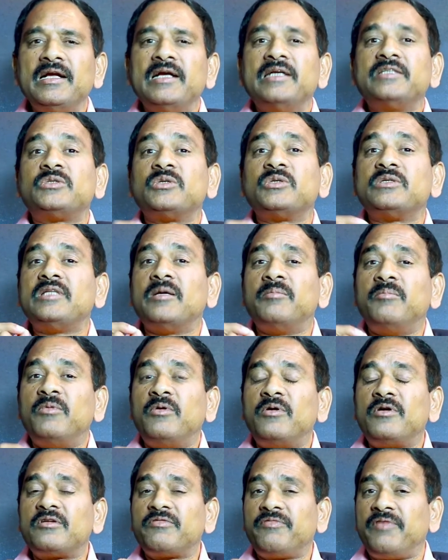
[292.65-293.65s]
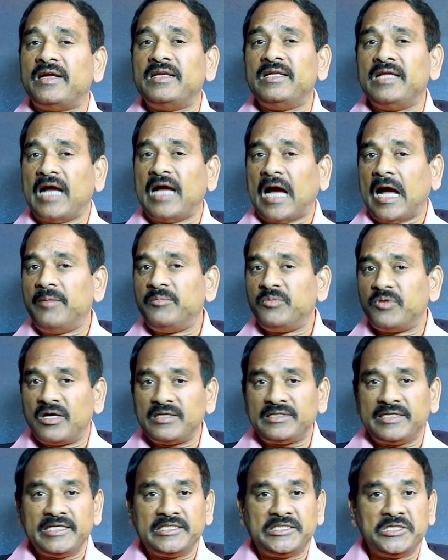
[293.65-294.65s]
So the more funny I am
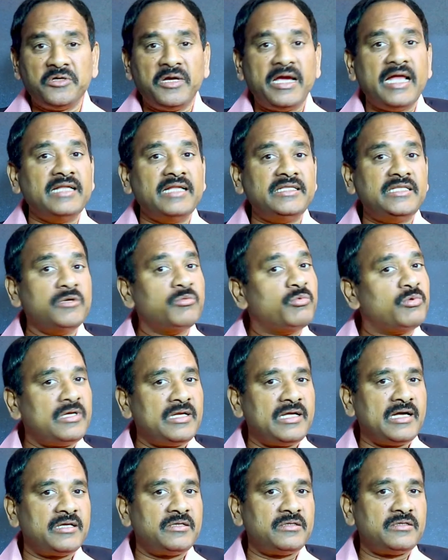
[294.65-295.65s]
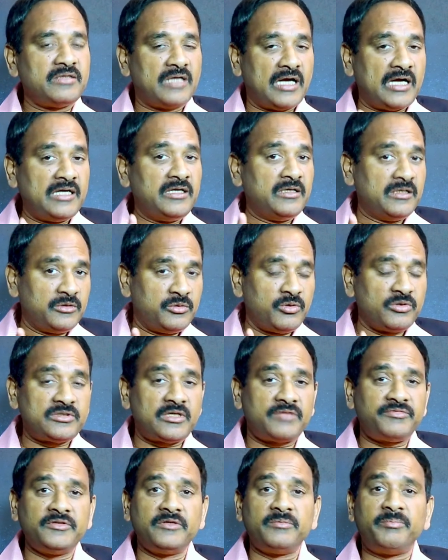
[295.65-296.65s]
not teaching you anything vulgar and those
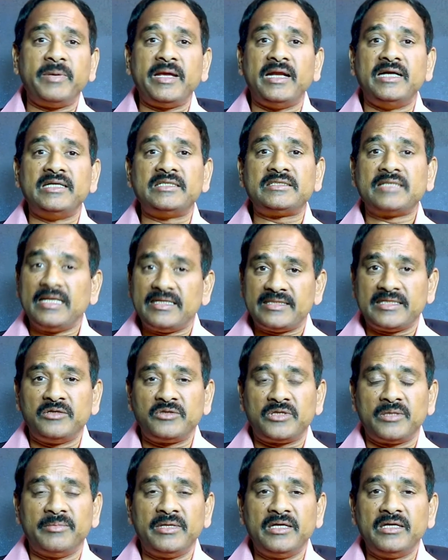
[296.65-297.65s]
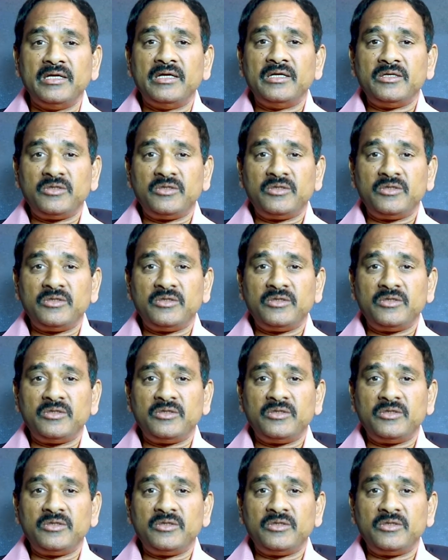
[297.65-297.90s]
of you parents listening to me